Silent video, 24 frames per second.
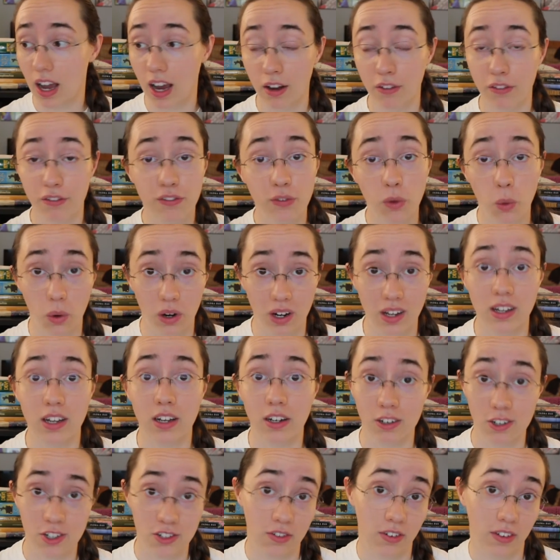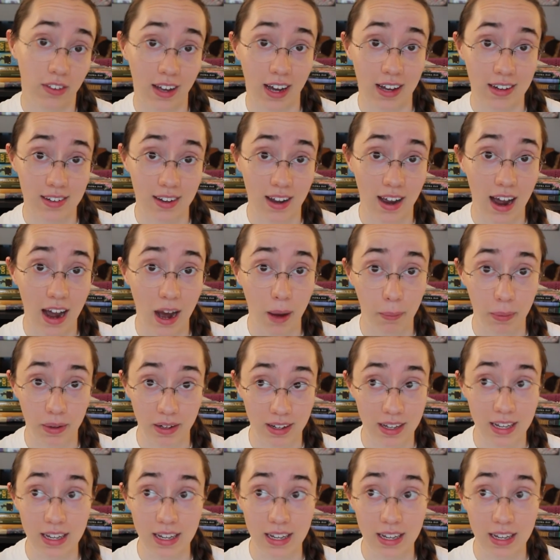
and four years for that to happen.